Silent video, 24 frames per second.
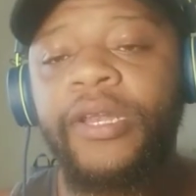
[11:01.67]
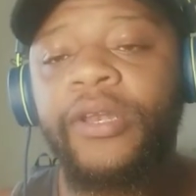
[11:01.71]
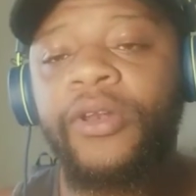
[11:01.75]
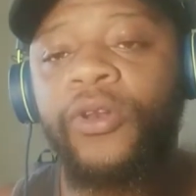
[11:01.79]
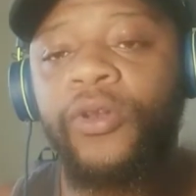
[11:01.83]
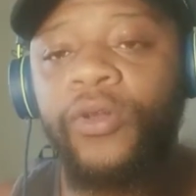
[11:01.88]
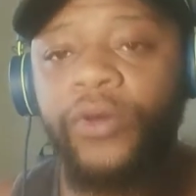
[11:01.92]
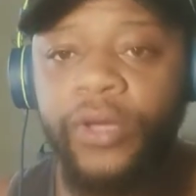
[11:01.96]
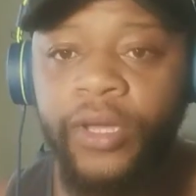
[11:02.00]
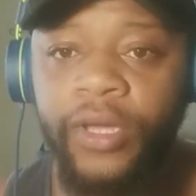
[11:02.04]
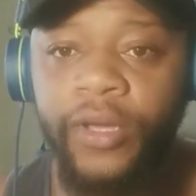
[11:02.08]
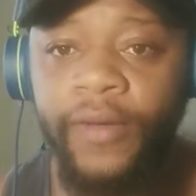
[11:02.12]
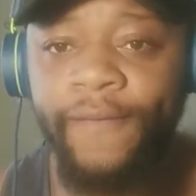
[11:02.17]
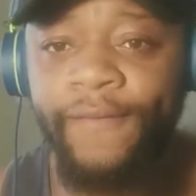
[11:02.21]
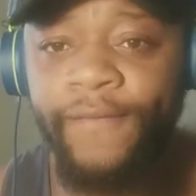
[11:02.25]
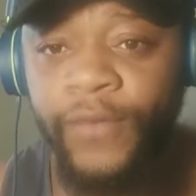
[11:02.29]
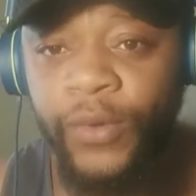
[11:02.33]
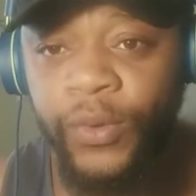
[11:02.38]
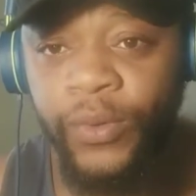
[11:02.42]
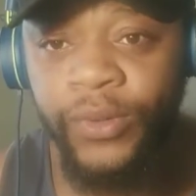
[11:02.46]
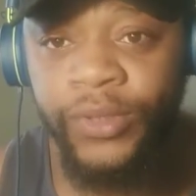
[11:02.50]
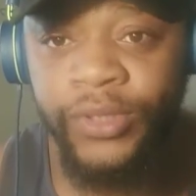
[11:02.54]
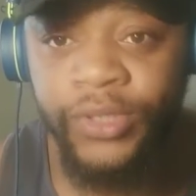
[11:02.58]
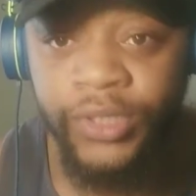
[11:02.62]
looking
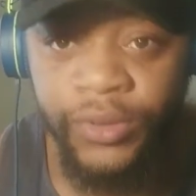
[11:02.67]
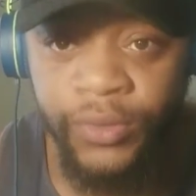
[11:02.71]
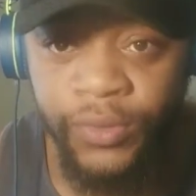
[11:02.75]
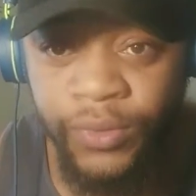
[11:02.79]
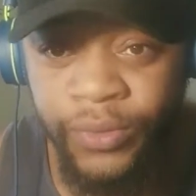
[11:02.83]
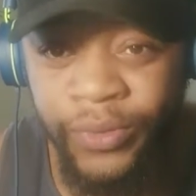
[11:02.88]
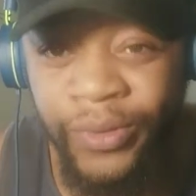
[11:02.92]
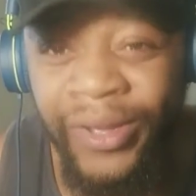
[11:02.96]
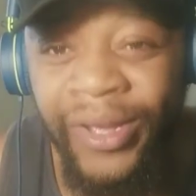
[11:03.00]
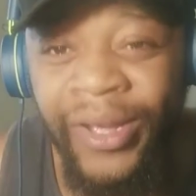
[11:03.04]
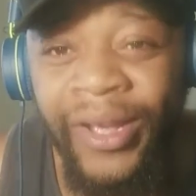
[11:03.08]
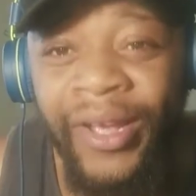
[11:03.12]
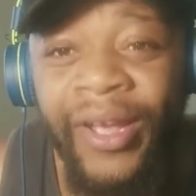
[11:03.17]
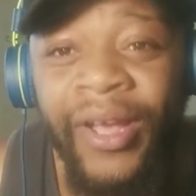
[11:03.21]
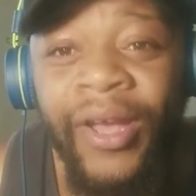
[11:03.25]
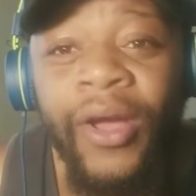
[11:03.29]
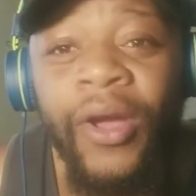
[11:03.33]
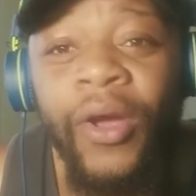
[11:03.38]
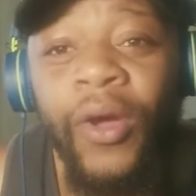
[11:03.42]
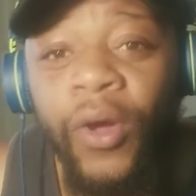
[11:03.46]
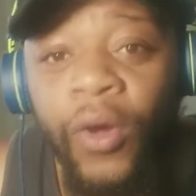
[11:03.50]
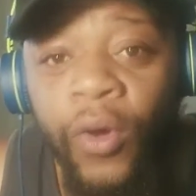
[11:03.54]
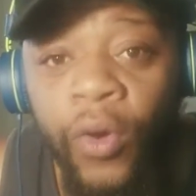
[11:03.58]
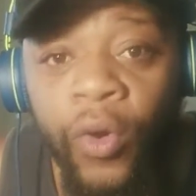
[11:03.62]
forward to.
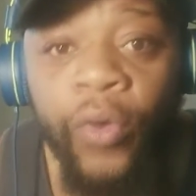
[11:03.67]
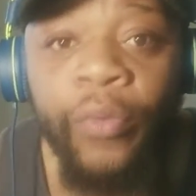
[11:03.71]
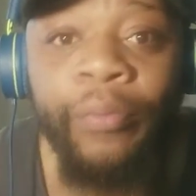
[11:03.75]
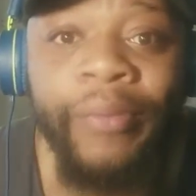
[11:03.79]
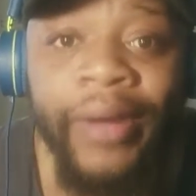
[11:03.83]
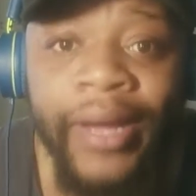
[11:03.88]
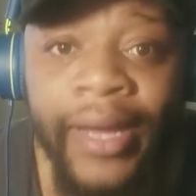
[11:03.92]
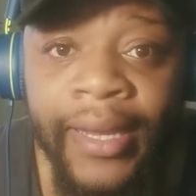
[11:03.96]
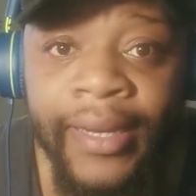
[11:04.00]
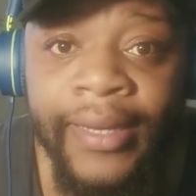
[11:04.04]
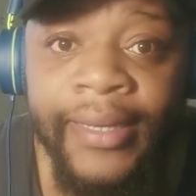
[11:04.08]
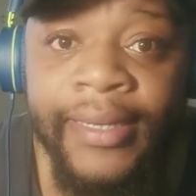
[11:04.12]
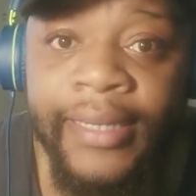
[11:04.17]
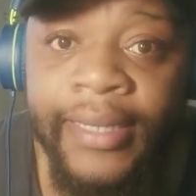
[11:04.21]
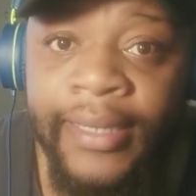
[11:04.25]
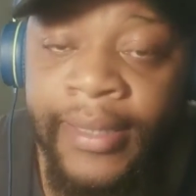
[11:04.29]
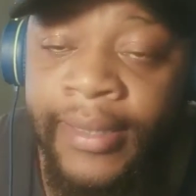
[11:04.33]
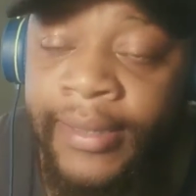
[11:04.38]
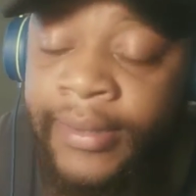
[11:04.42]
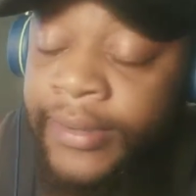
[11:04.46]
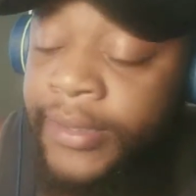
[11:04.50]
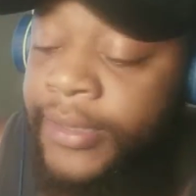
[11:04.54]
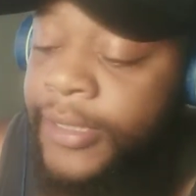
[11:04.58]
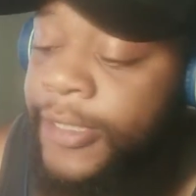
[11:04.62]
Oh my
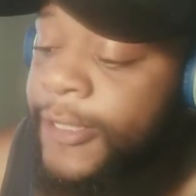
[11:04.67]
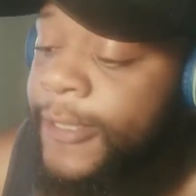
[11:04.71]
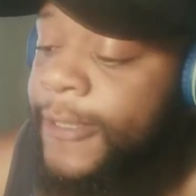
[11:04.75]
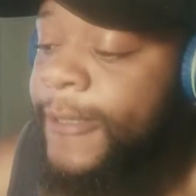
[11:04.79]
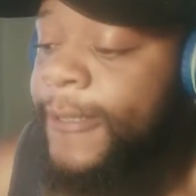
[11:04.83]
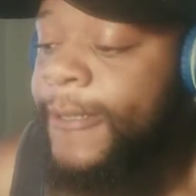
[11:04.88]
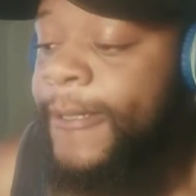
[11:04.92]
days.